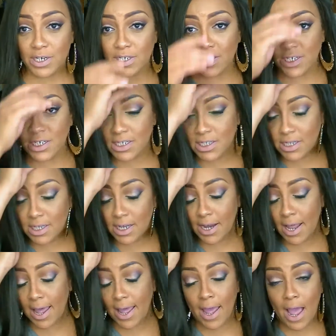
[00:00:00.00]
inches,
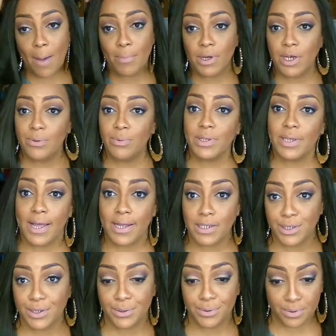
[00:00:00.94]
then hey, I'm good with
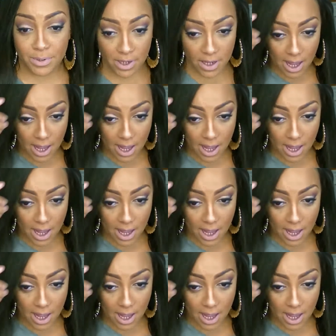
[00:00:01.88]
that too.